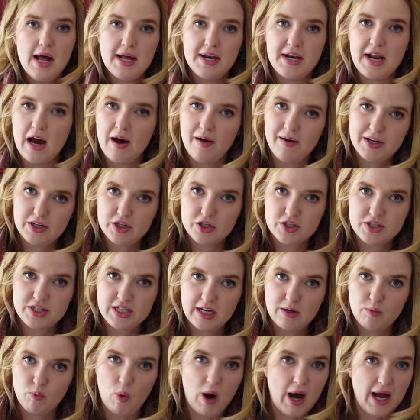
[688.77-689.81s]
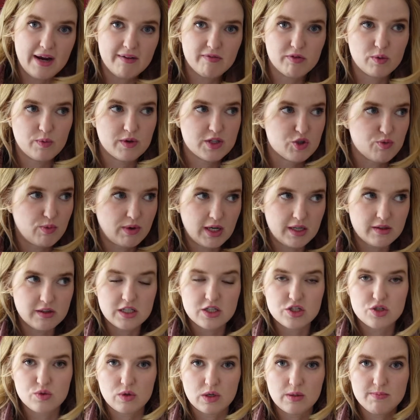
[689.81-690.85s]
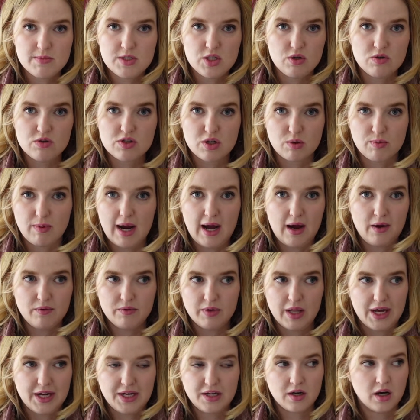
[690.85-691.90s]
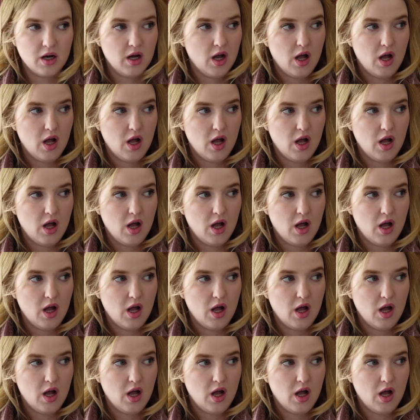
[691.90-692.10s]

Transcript: Now I understand why everyone's wearing these swimsuits around. Like,